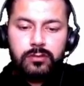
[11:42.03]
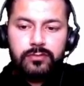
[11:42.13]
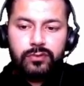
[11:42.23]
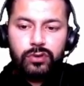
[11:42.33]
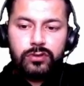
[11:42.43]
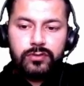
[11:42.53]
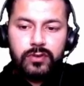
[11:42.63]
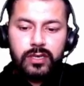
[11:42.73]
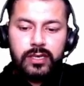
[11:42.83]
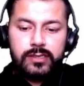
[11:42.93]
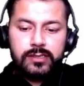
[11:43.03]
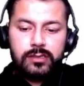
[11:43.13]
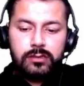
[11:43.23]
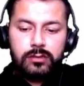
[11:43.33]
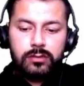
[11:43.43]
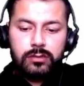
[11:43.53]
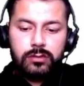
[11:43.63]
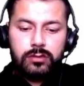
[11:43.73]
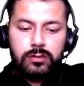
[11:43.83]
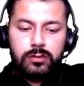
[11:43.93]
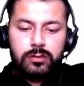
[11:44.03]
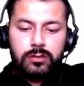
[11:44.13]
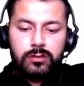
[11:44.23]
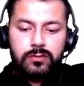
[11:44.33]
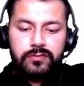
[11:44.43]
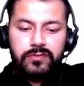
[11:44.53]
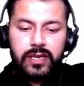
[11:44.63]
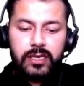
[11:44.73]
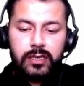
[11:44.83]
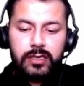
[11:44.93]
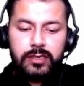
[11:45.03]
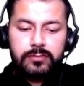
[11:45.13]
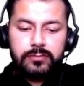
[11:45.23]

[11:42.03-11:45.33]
fourth one is finally.